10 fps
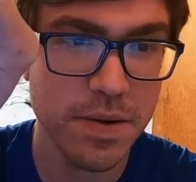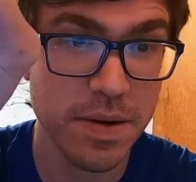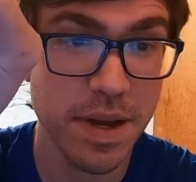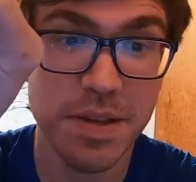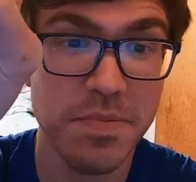
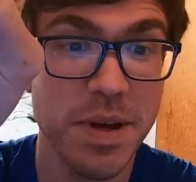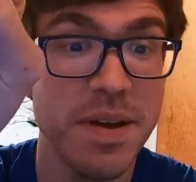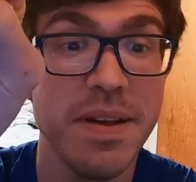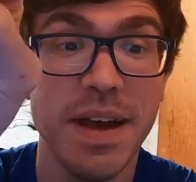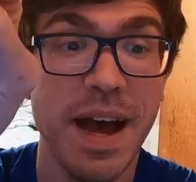Guzma.
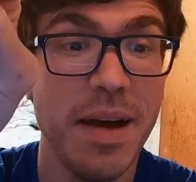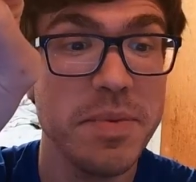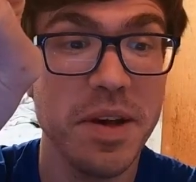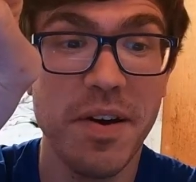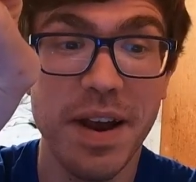I'm
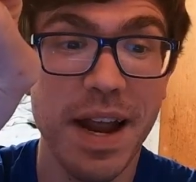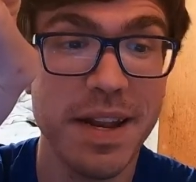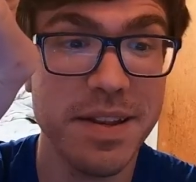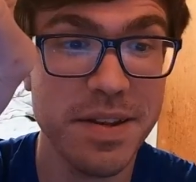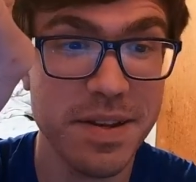sorry, I
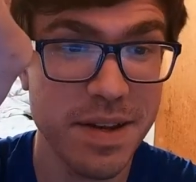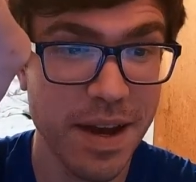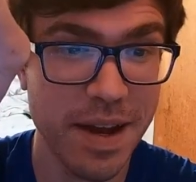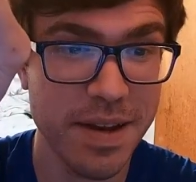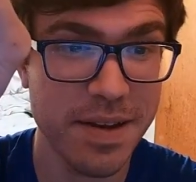didn't,
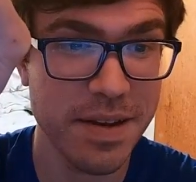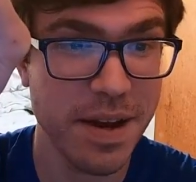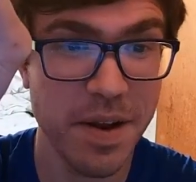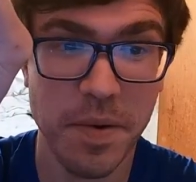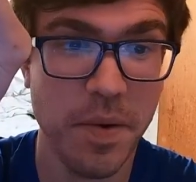I didn't, I
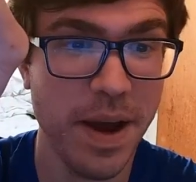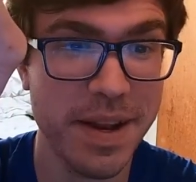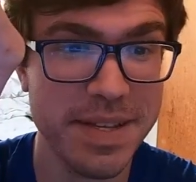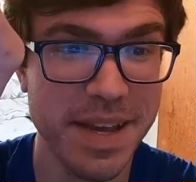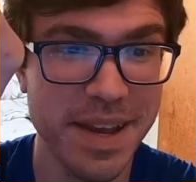don't know how to
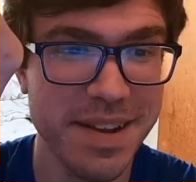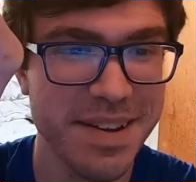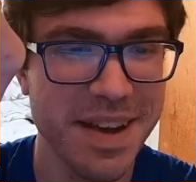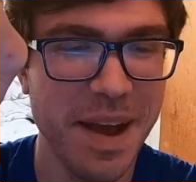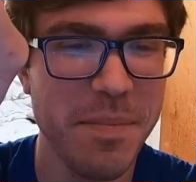say it.
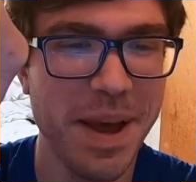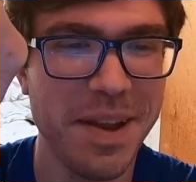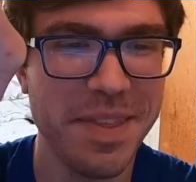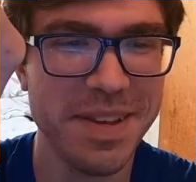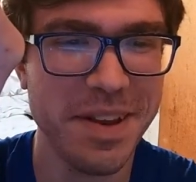I'm bad at
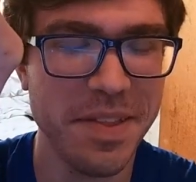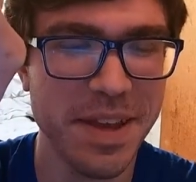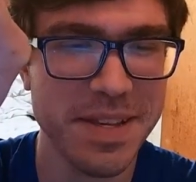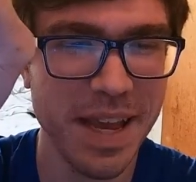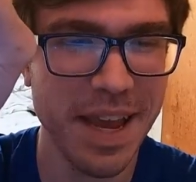these kind of
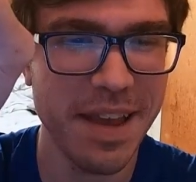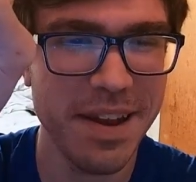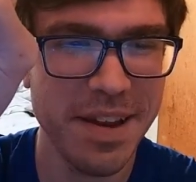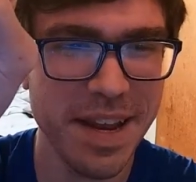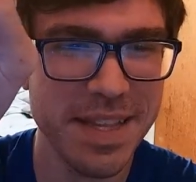things.
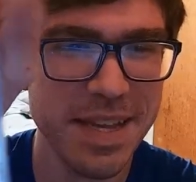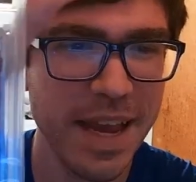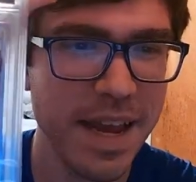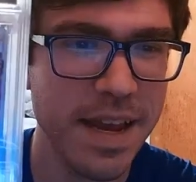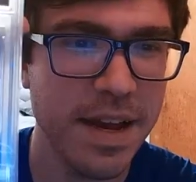And it's
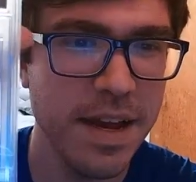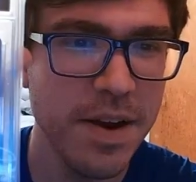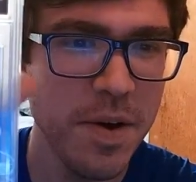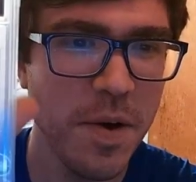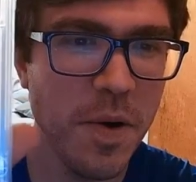a,
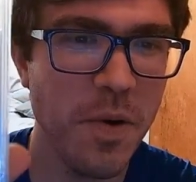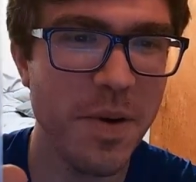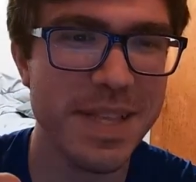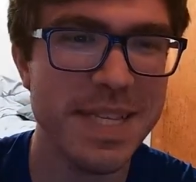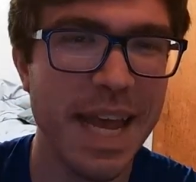oh,
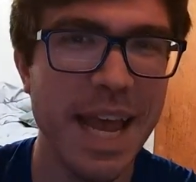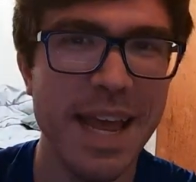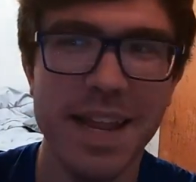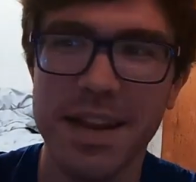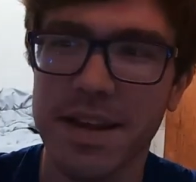a
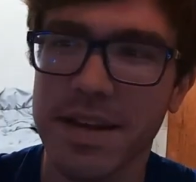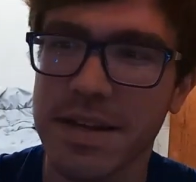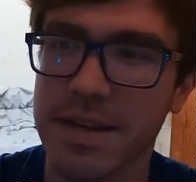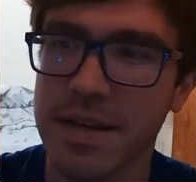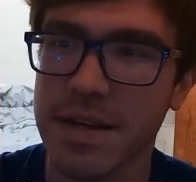10.
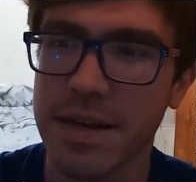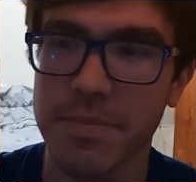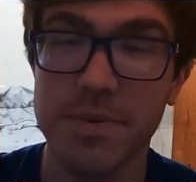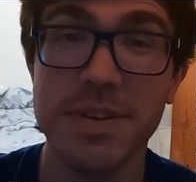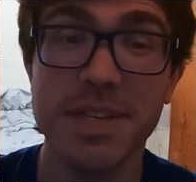
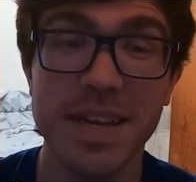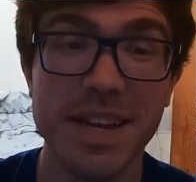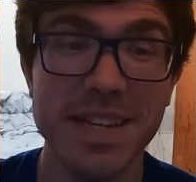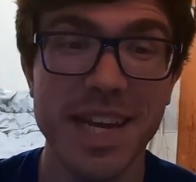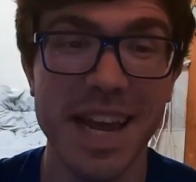
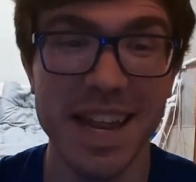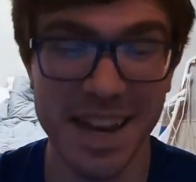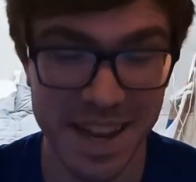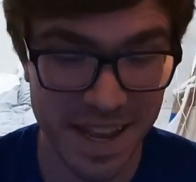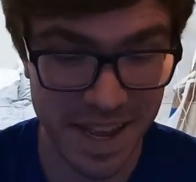Pristine
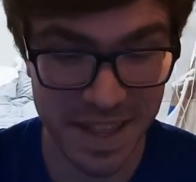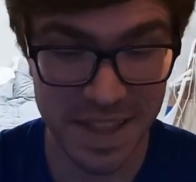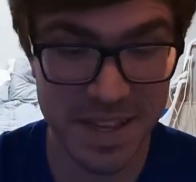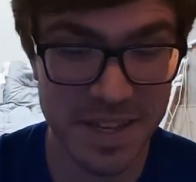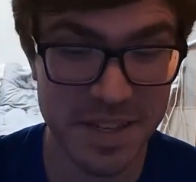10.
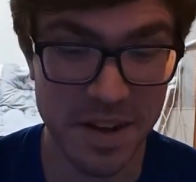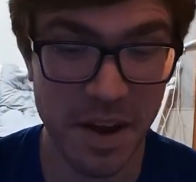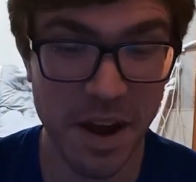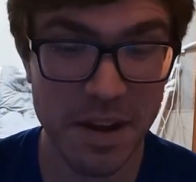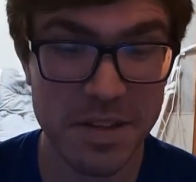This is an
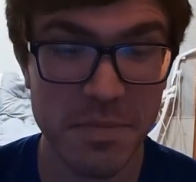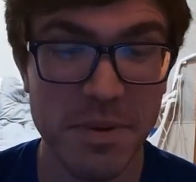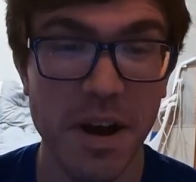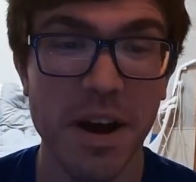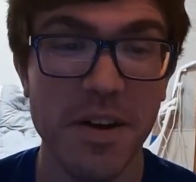awesome
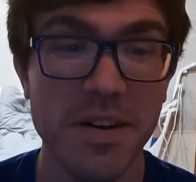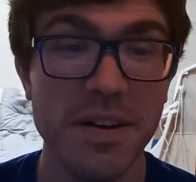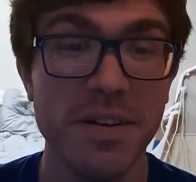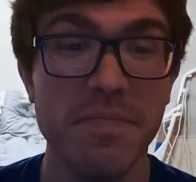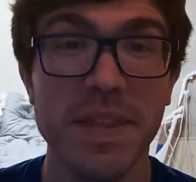card.
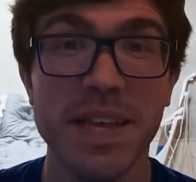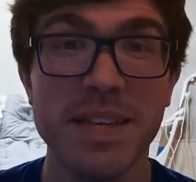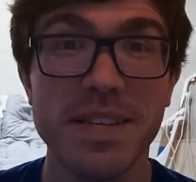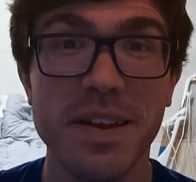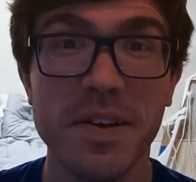This
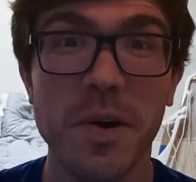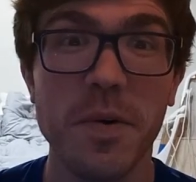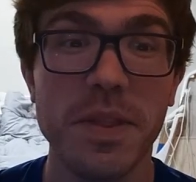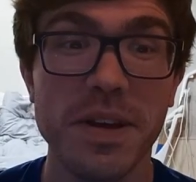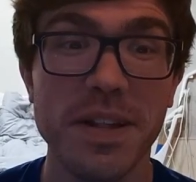is going to go
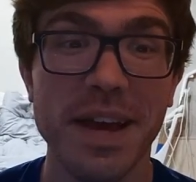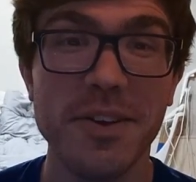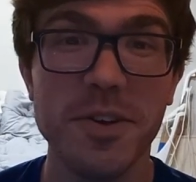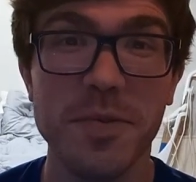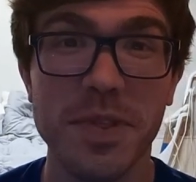in the
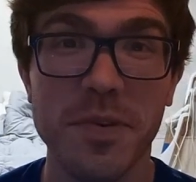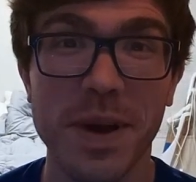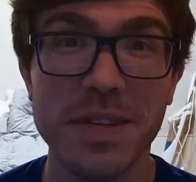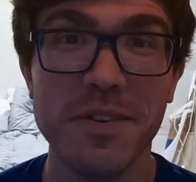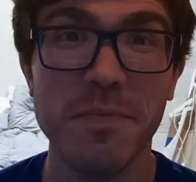collection with the
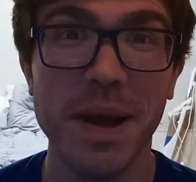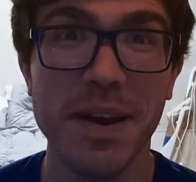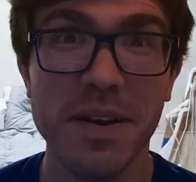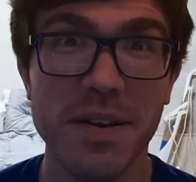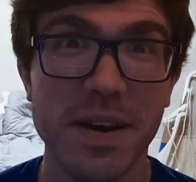rest of
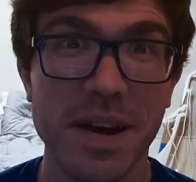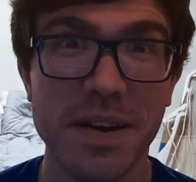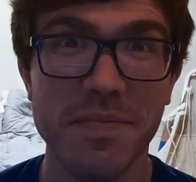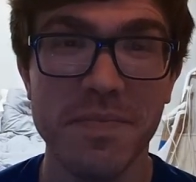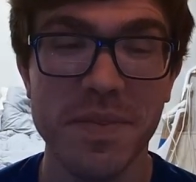my
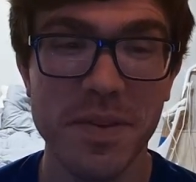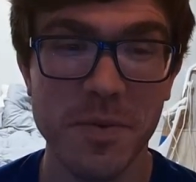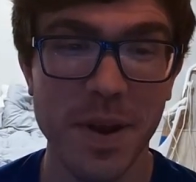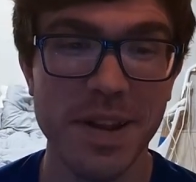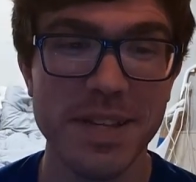uh,
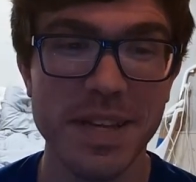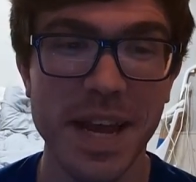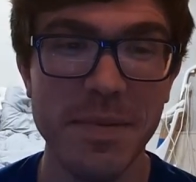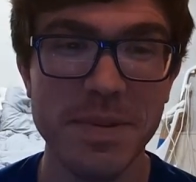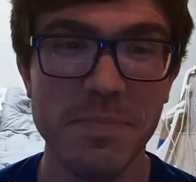graded
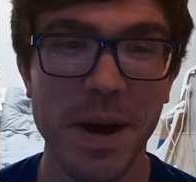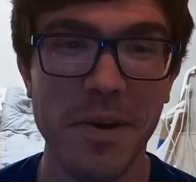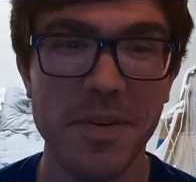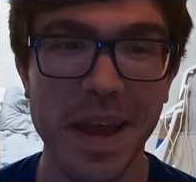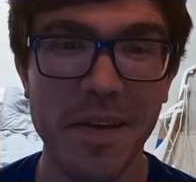slabs that
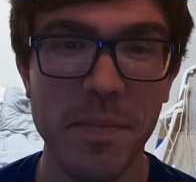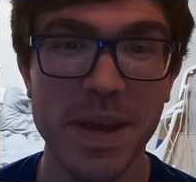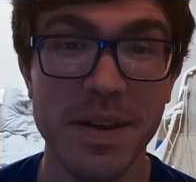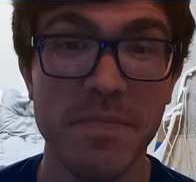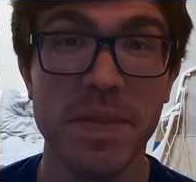Powdr gave
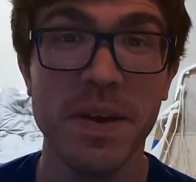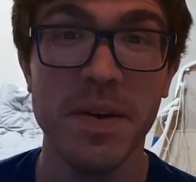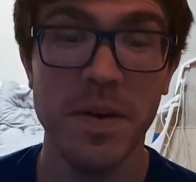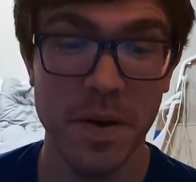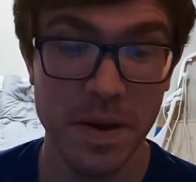me.
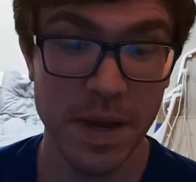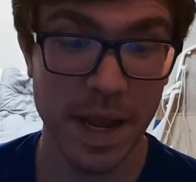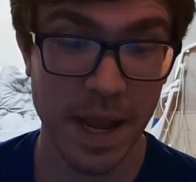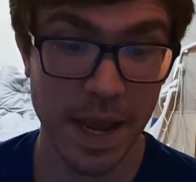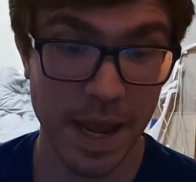
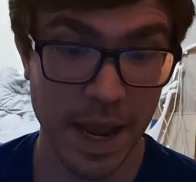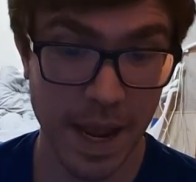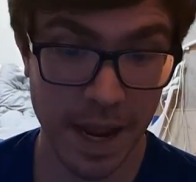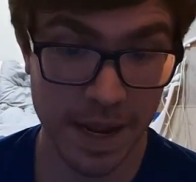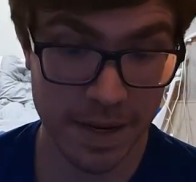
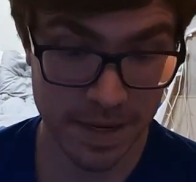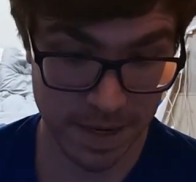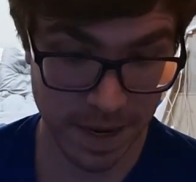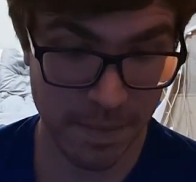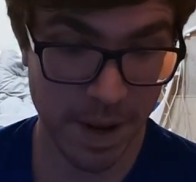And
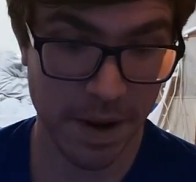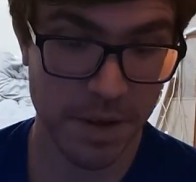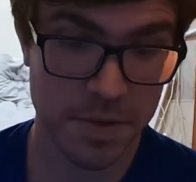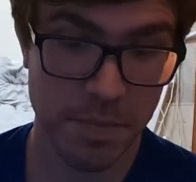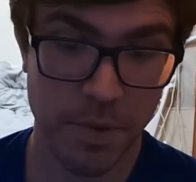I might
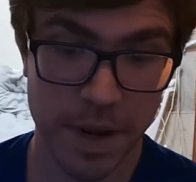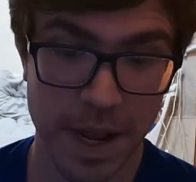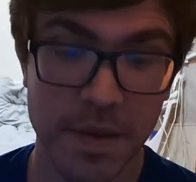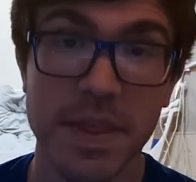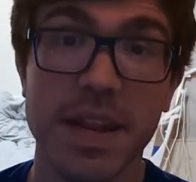also point
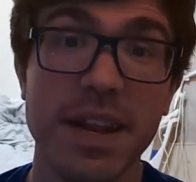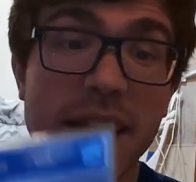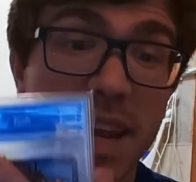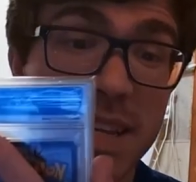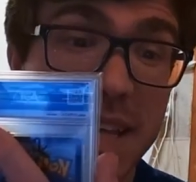out that it
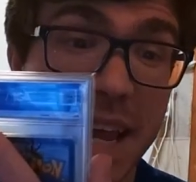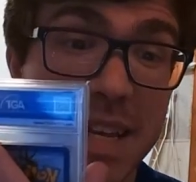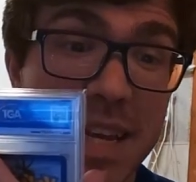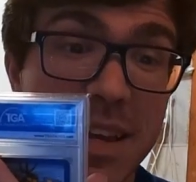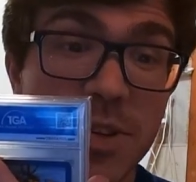is a
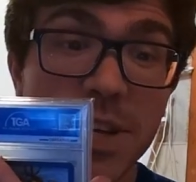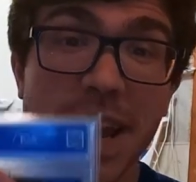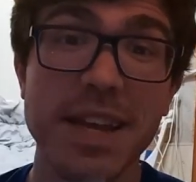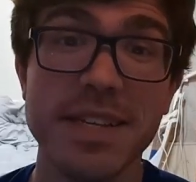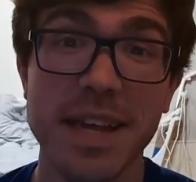
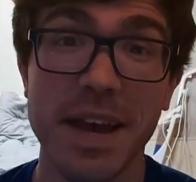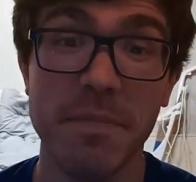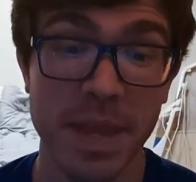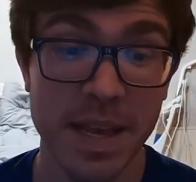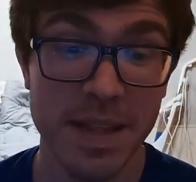TGA slab.
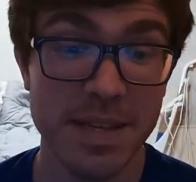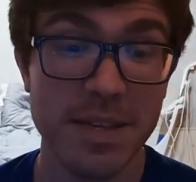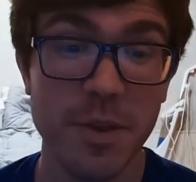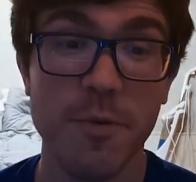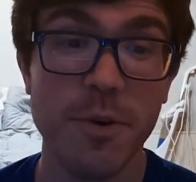This is
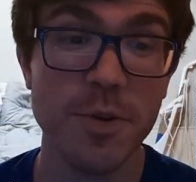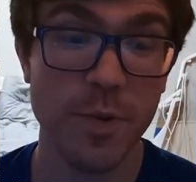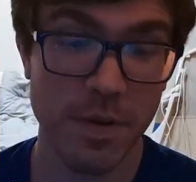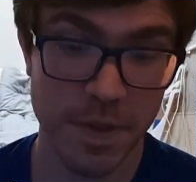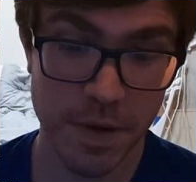the first
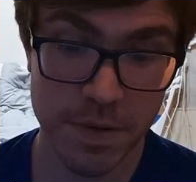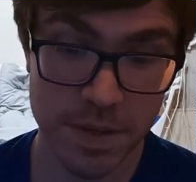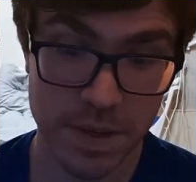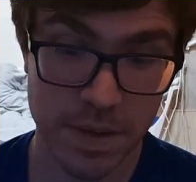one of those